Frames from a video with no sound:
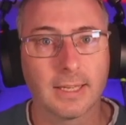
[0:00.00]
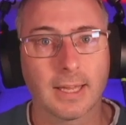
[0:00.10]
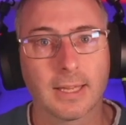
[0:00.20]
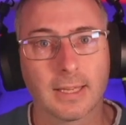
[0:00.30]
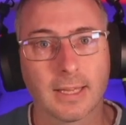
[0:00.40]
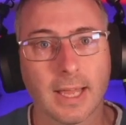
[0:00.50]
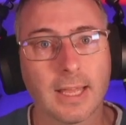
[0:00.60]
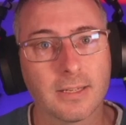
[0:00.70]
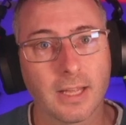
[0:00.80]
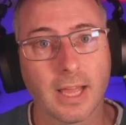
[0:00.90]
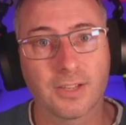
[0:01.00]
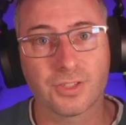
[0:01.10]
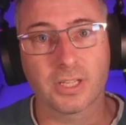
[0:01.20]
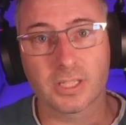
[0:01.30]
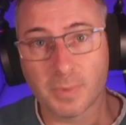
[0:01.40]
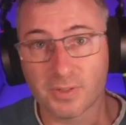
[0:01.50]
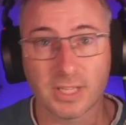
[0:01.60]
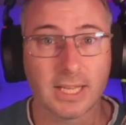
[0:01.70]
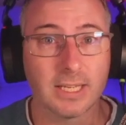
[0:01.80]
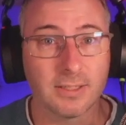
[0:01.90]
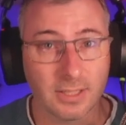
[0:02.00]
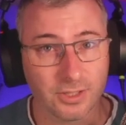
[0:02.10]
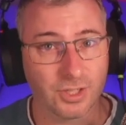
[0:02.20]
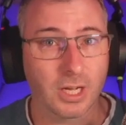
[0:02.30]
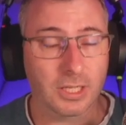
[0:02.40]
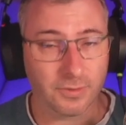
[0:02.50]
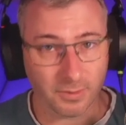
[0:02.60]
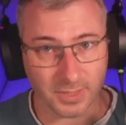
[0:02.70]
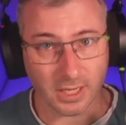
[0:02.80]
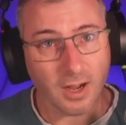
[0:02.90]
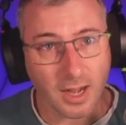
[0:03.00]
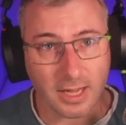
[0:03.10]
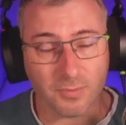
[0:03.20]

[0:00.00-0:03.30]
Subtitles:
and has she experienced any discharge from the eye?